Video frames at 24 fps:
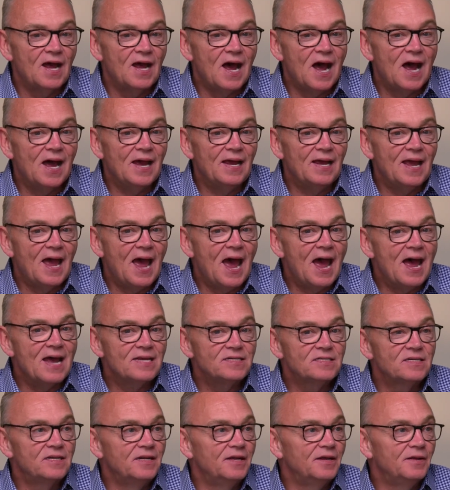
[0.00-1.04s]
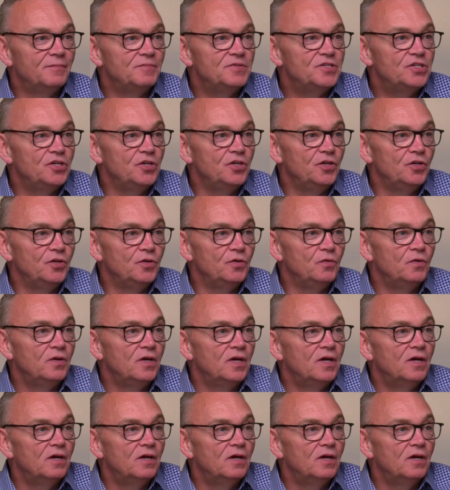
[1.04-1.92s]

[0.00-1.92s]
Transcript: I ask them to